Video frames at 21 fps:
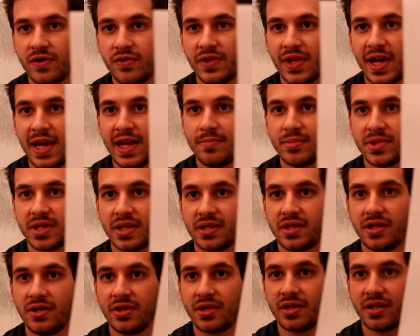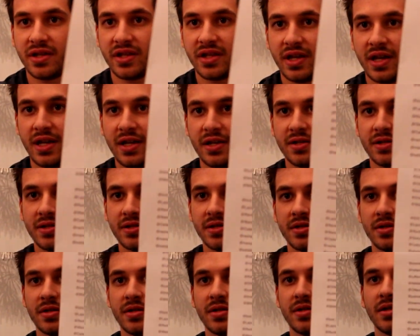your names, as you can see.
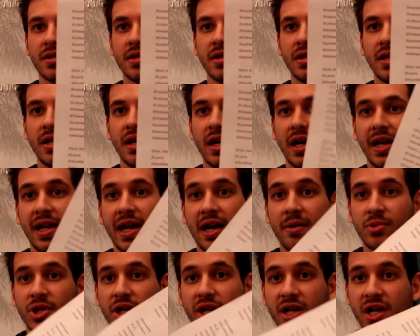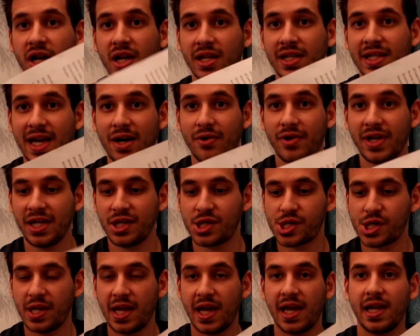And now I'm going to cut out
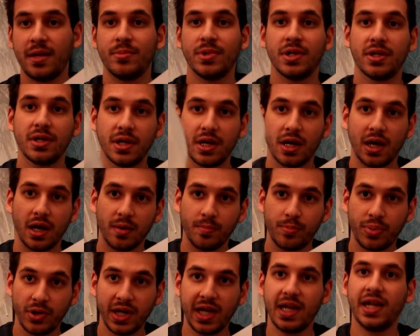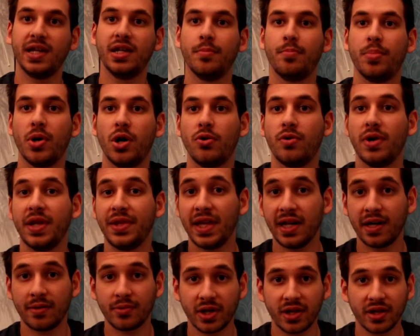each name and put it in the bowl, and
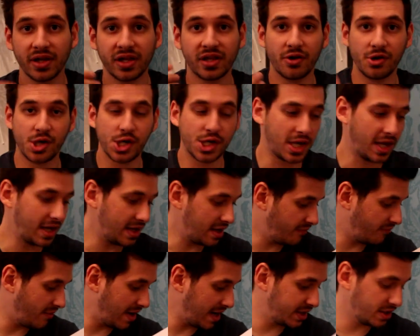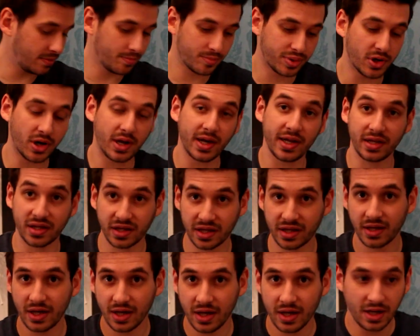then I'm going to associate a random
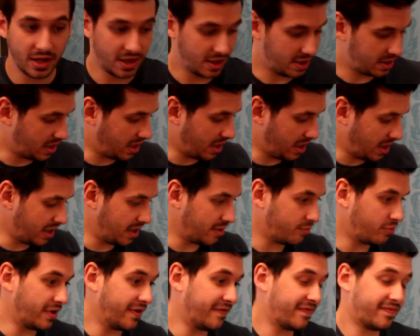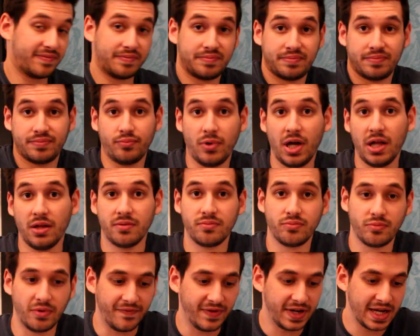price
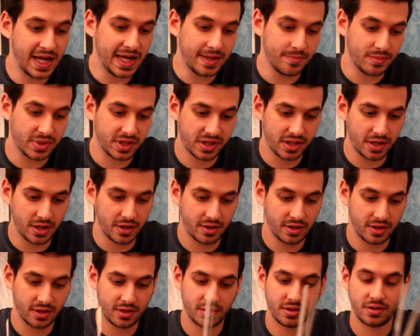with a name. So